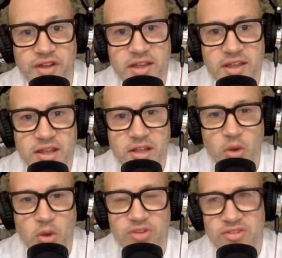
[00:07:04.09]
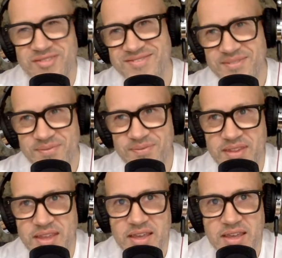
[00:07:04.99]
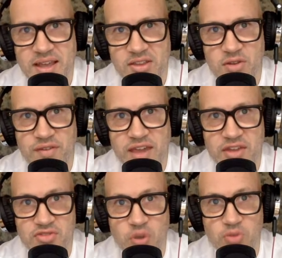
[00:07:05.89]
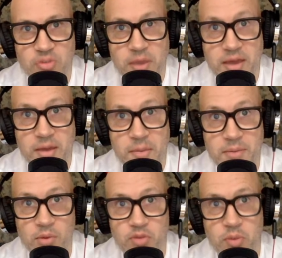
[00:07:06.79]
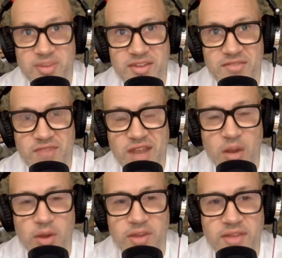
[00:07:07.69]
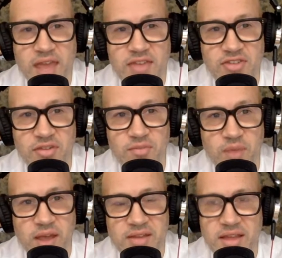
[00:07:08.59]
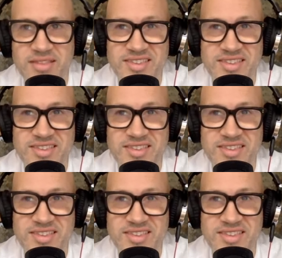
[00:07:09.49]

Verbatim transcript: of looked, I don't know if in controls a bit a bit much, but we didn't really look in danger mm.